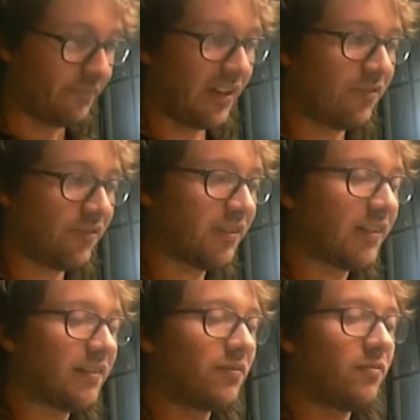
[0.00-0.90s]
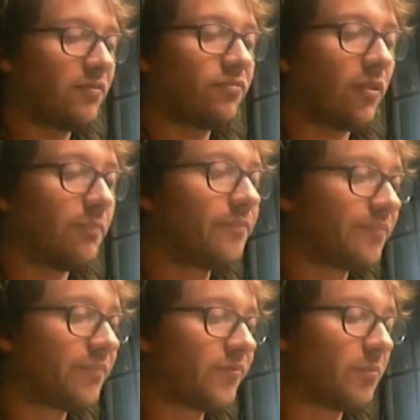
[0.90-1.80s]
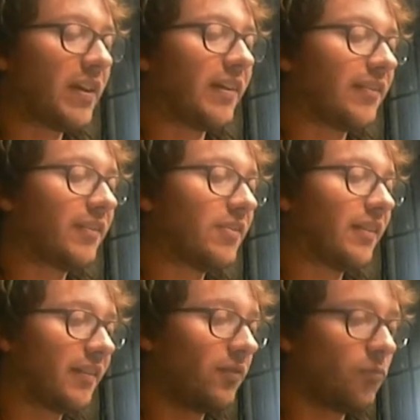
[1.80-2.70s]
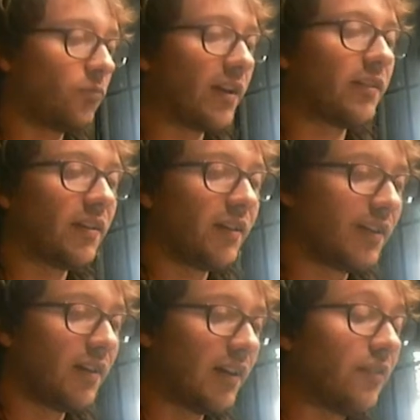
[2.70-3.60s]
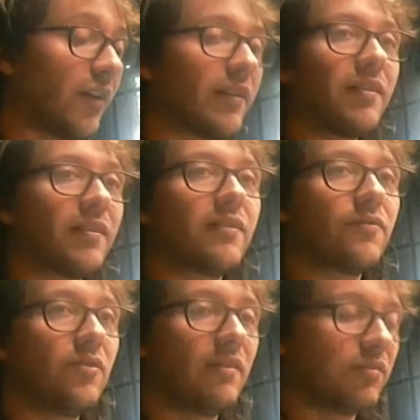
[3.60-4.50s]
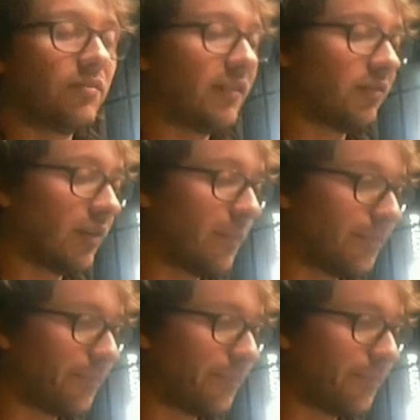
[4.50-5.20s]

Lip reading: everything from here. So that's one advantage of using transcribe.